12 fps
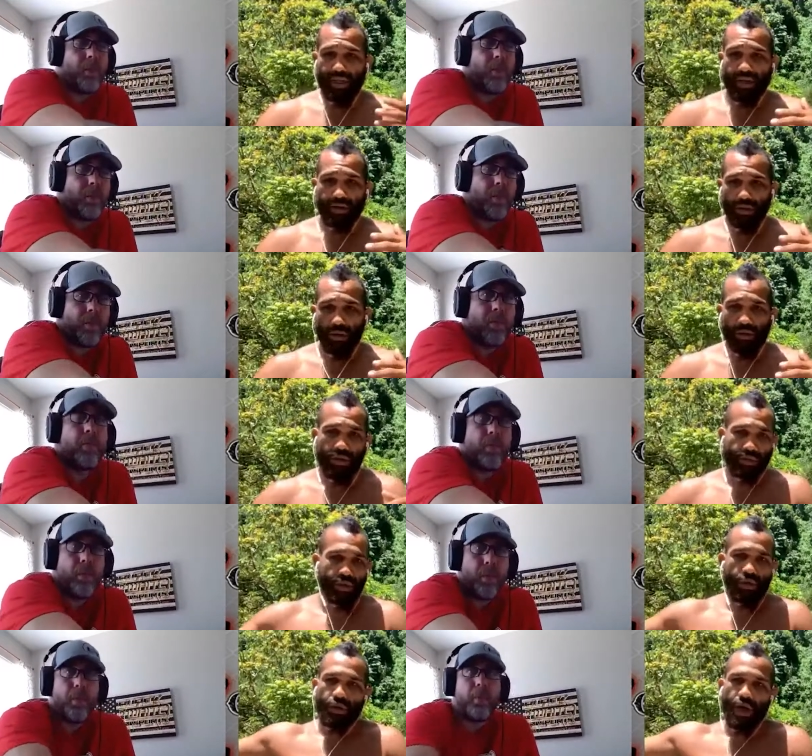Speaker 1: here locally.
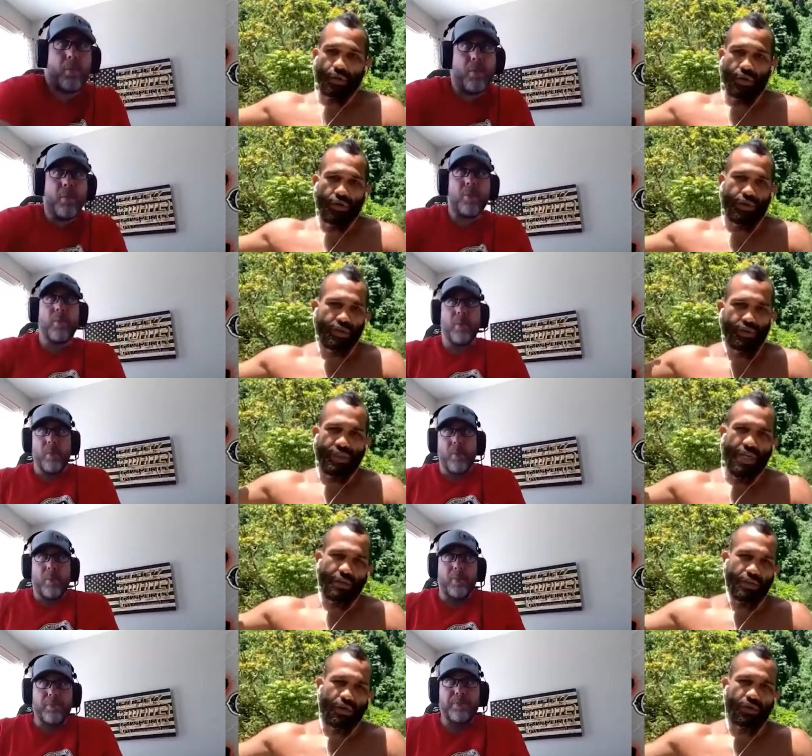We go to Arroyos two
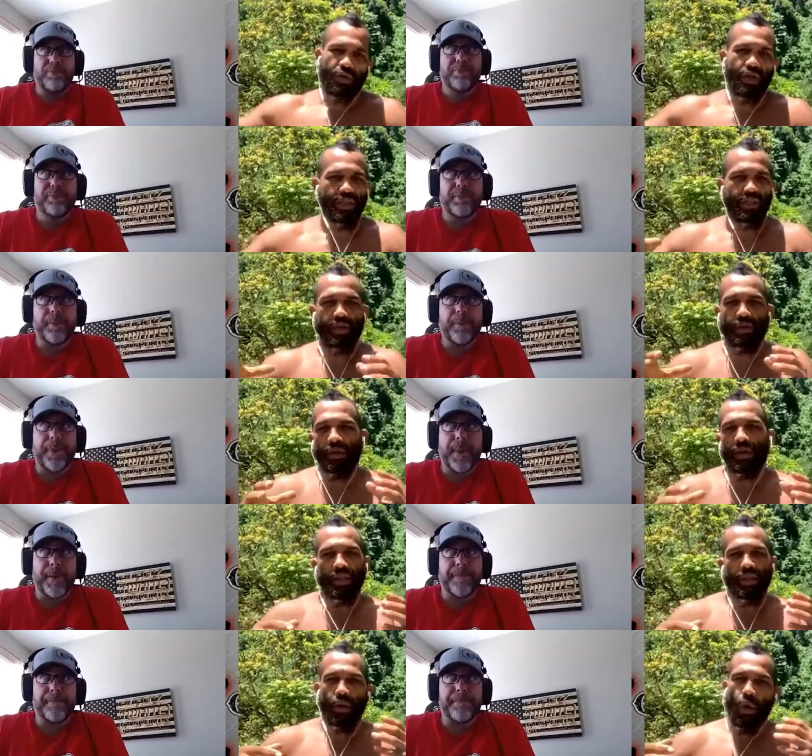times over. It, there,
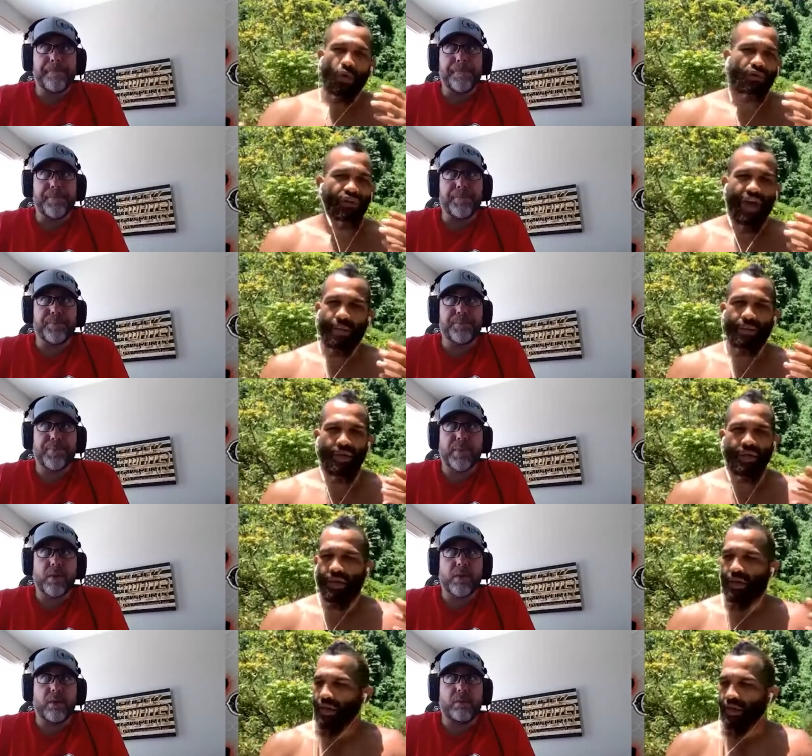they're old family.
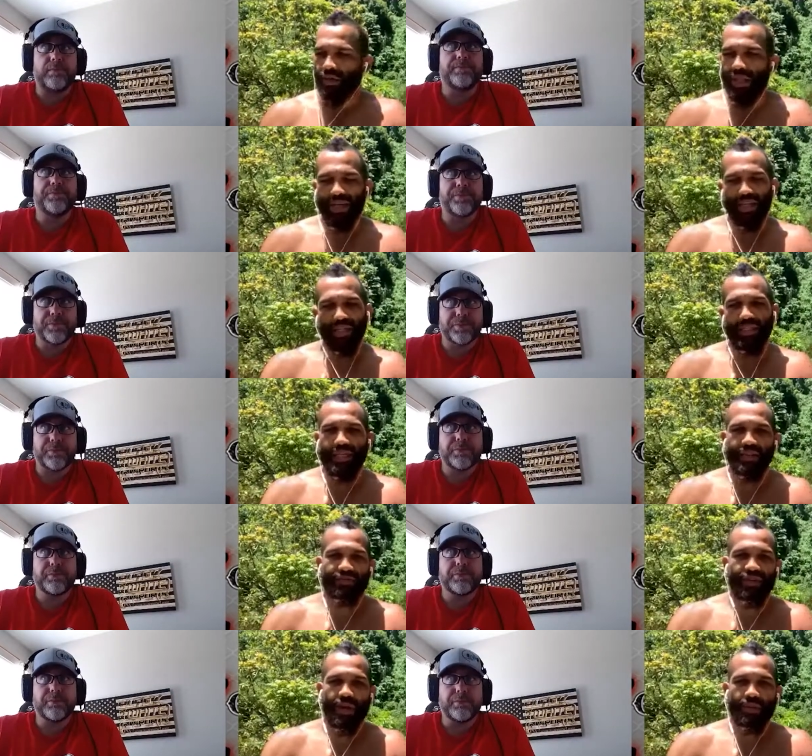They're like an
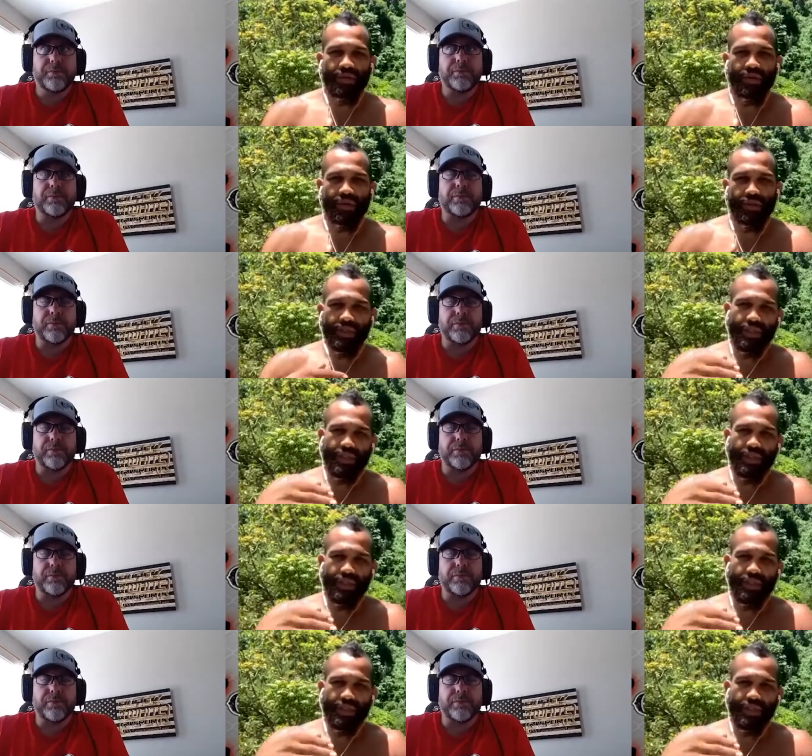extended family of us.